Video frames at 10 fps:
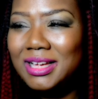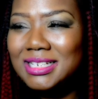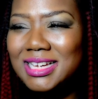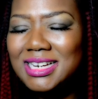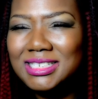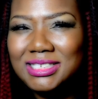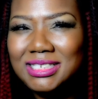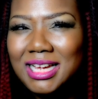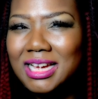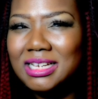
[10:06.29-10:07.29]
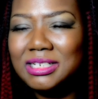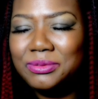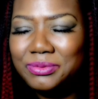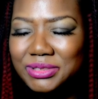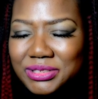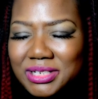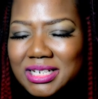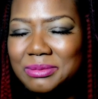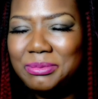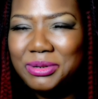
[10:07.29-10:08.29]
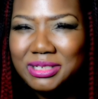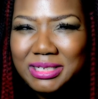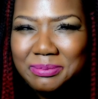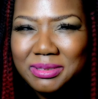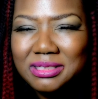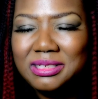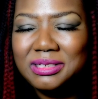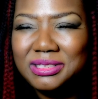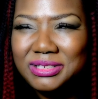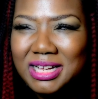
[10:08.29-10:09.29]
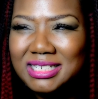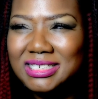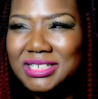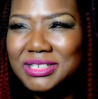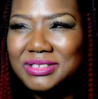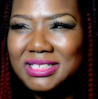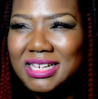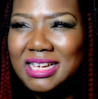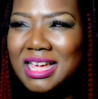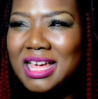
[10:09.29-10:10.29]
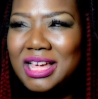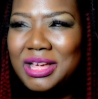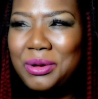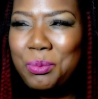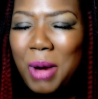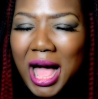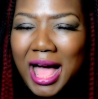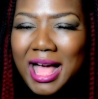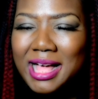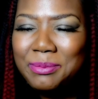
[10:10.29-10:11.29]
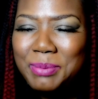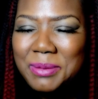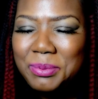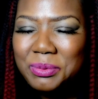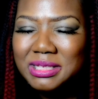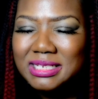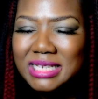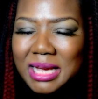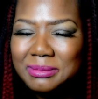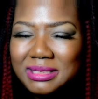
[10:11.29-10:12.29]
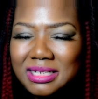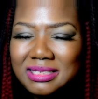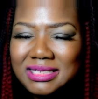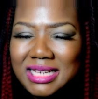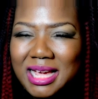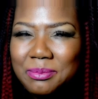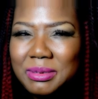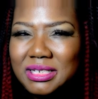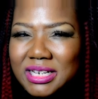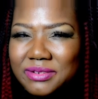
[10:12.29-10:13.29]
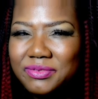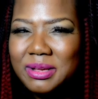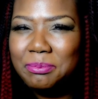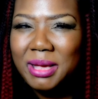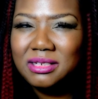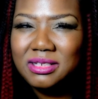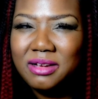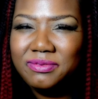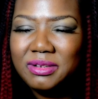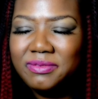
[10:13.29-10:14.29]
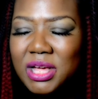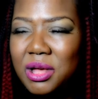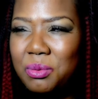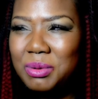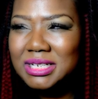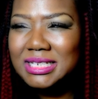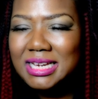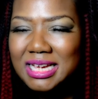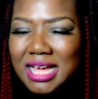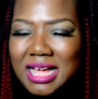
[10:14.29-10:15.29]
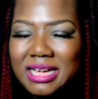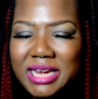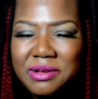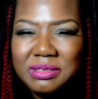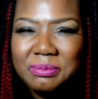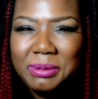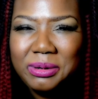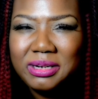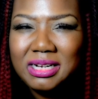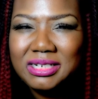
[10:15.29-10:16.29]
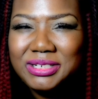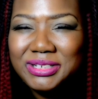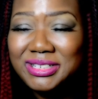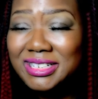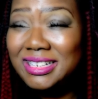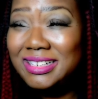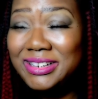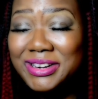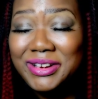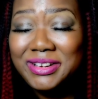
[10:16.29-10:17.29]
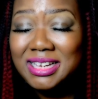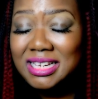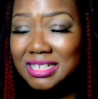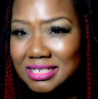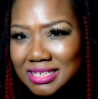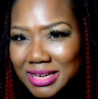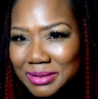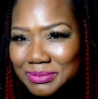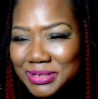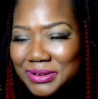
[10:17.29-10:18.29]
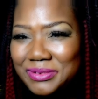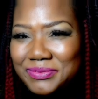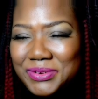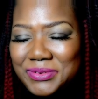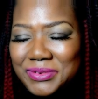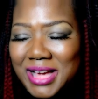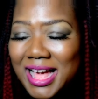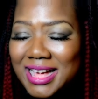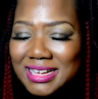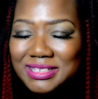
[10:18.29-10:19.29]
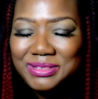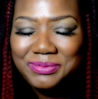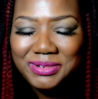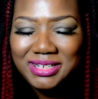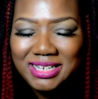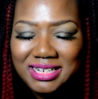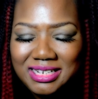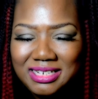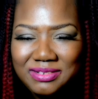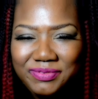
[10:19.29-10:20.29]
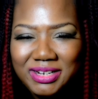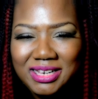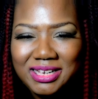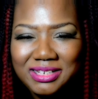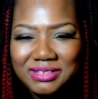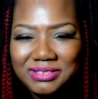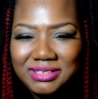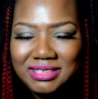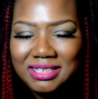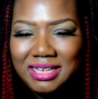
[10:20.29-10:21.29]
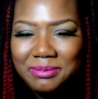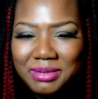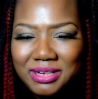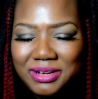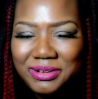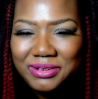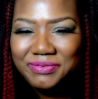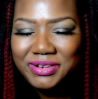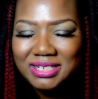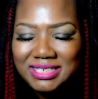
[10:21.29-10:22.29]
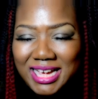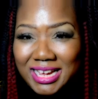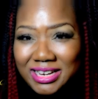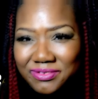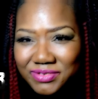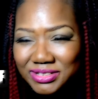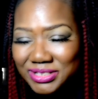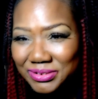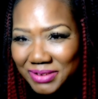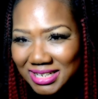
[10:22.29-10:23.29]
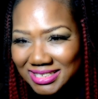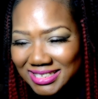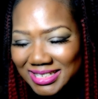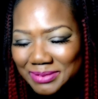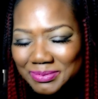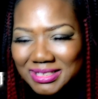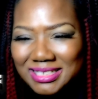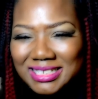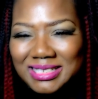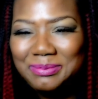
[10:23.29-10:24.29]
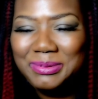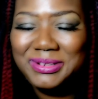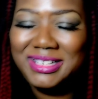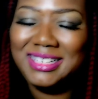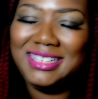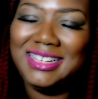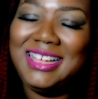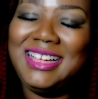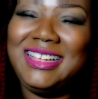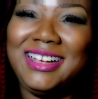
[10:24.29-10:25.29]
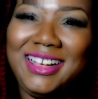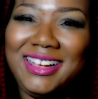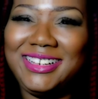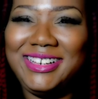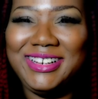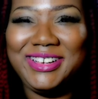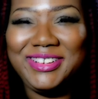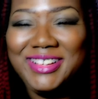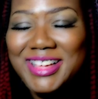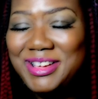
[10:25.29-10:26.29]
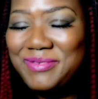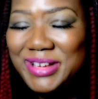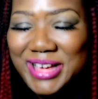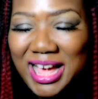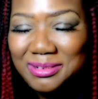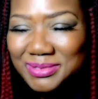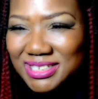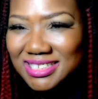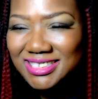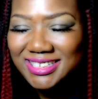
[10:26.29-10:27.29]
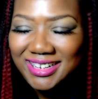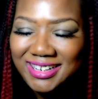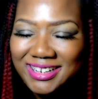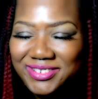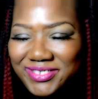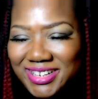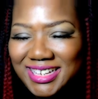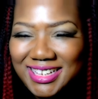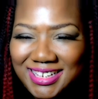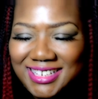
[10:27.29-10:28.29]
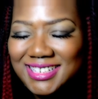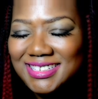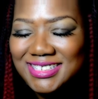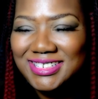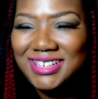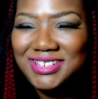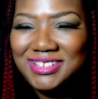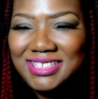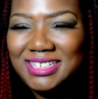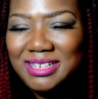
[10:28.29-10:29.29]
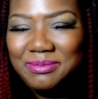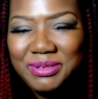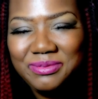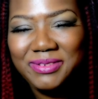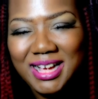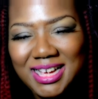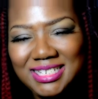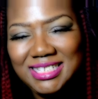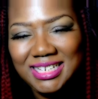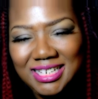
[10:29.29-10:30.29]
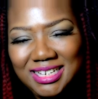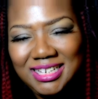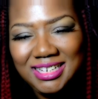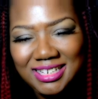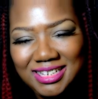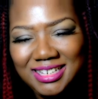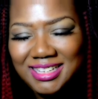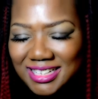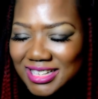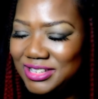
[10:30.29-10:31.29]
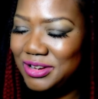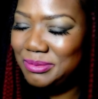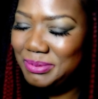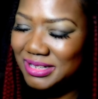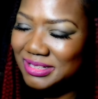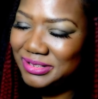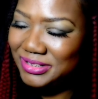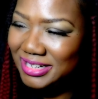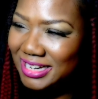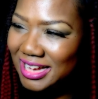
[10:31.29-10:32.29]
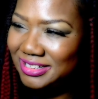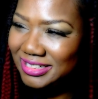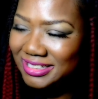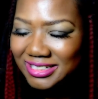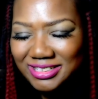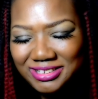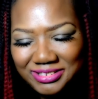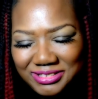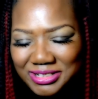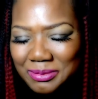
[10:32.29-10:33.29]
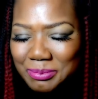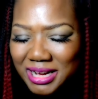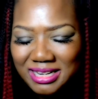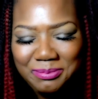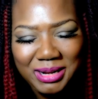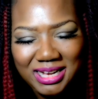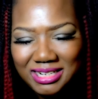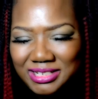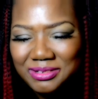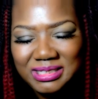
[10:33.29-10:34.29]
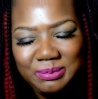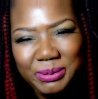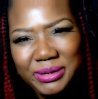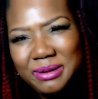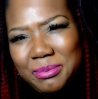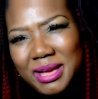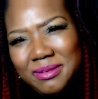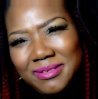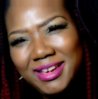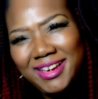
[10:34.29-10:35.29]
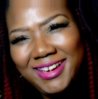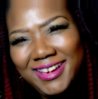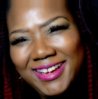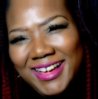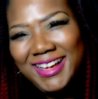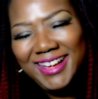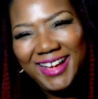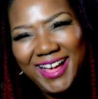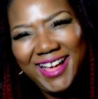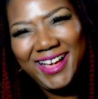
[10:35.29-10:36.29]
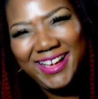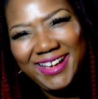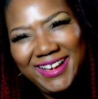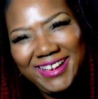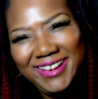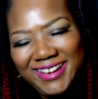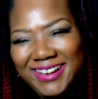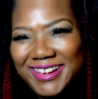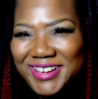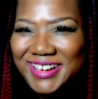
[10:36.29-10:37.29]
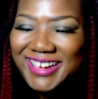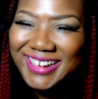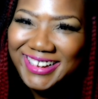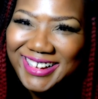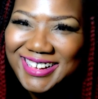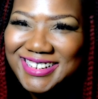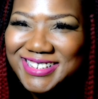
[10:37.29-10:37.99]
And then it's just like, once you get more deeper into astrology and you see why people with the same sun sign be different based off of what decon they was born under, you know, it gets deep. So if you guys want any of these videos, let me know. If you're excited, if you're still watching up until this point, y'all, you know. But I'm just sharing what is, you know, your sun, moon, rising, your big three out here, your body, mind, and your spirit, baby. Hey, okay, y'all.